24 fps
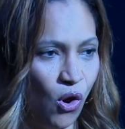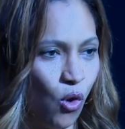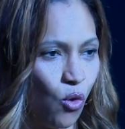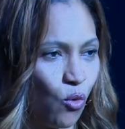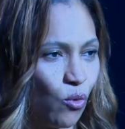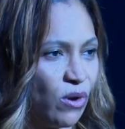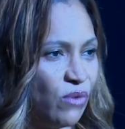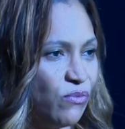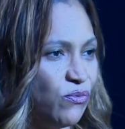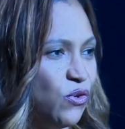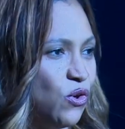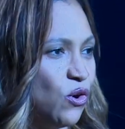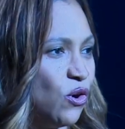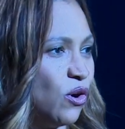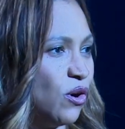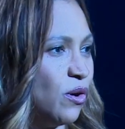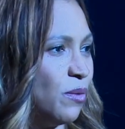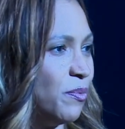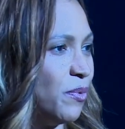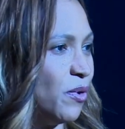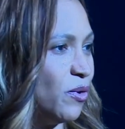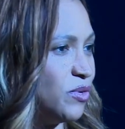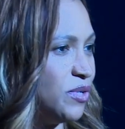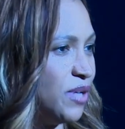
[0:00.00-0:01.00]
or if
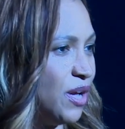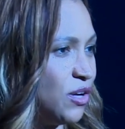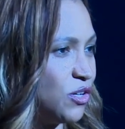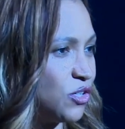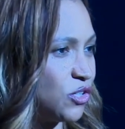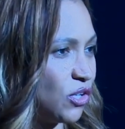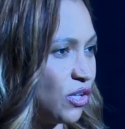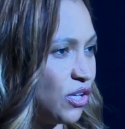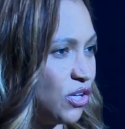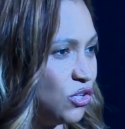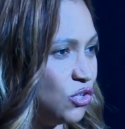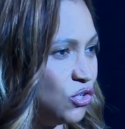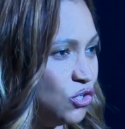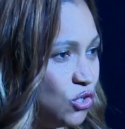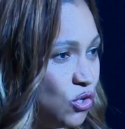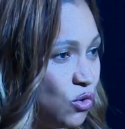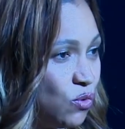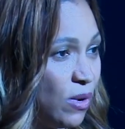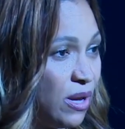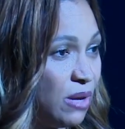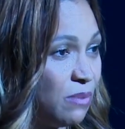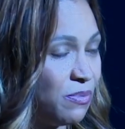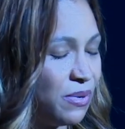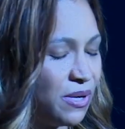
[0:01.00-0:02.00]
you're potentially
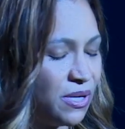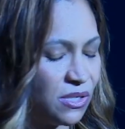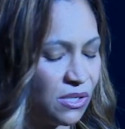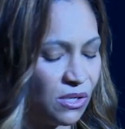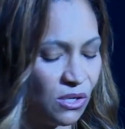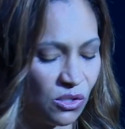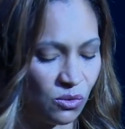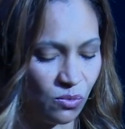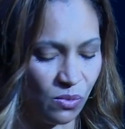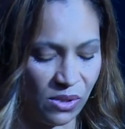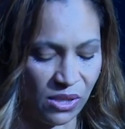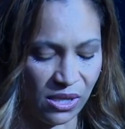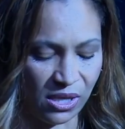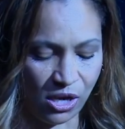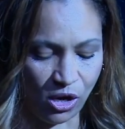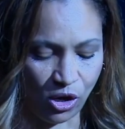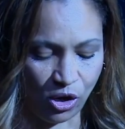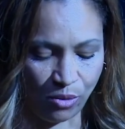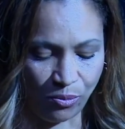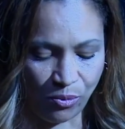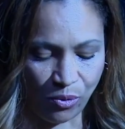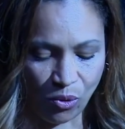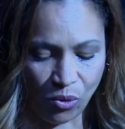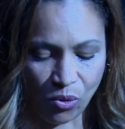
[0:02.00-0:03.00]
doing business with the
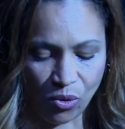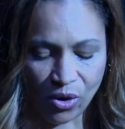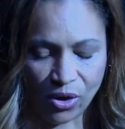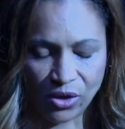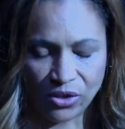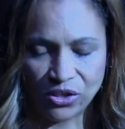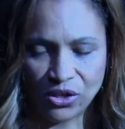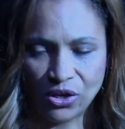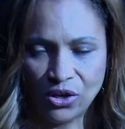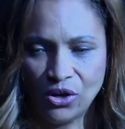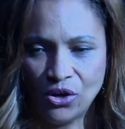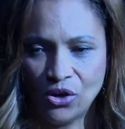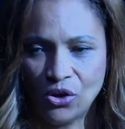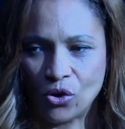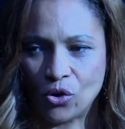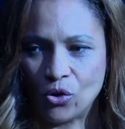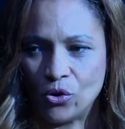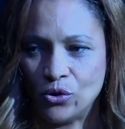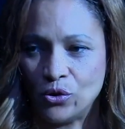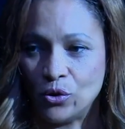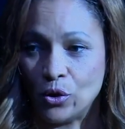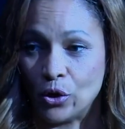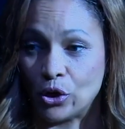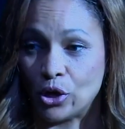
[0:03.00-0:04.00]
airport,
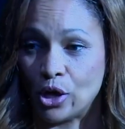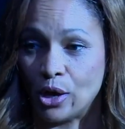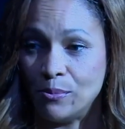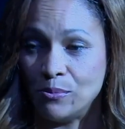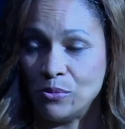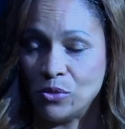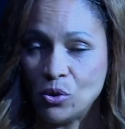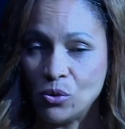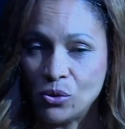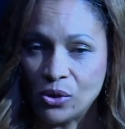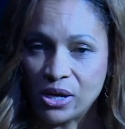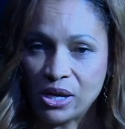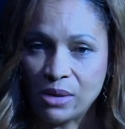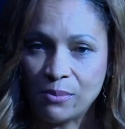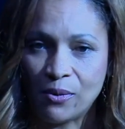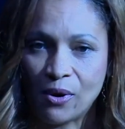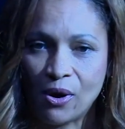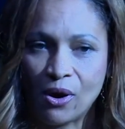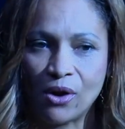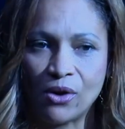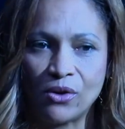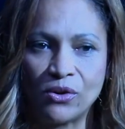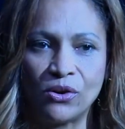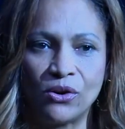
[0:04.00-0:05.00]
or you're a community
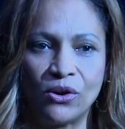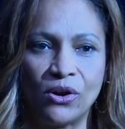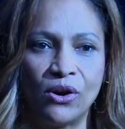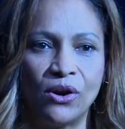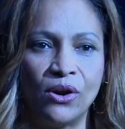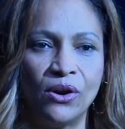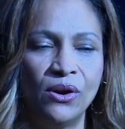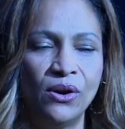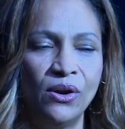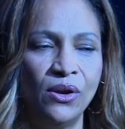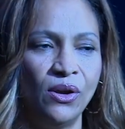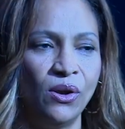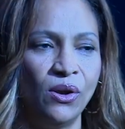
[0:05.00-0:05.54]
partner